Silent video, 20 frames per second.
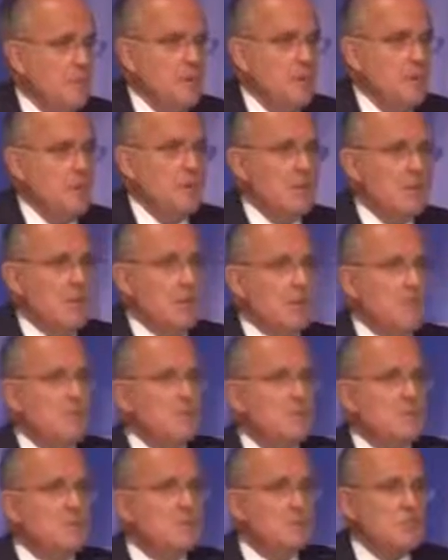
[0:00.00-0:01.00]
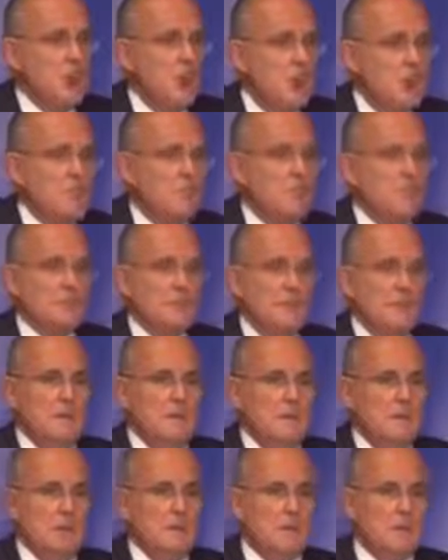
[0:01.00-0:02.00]
because it shows
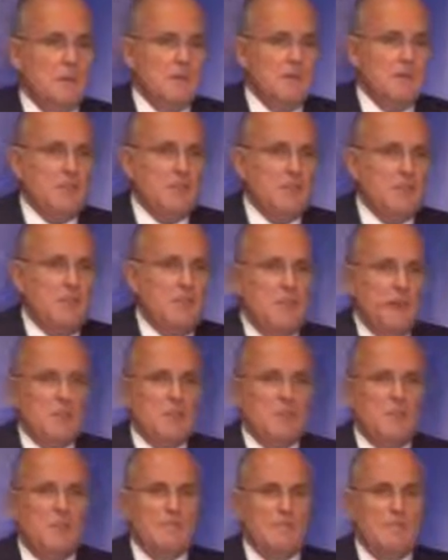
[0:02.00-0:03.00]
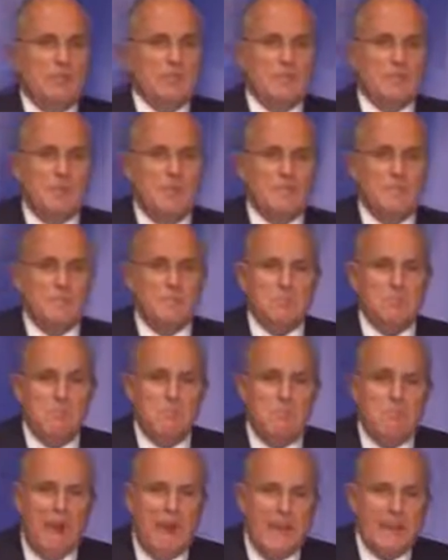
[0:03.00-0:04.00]
that President Obama and Vice
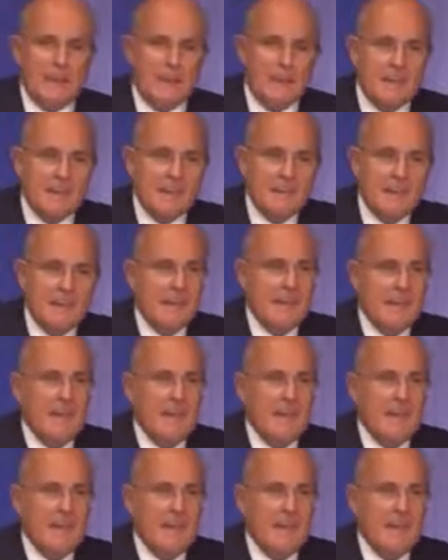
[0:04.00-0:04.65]
President Biden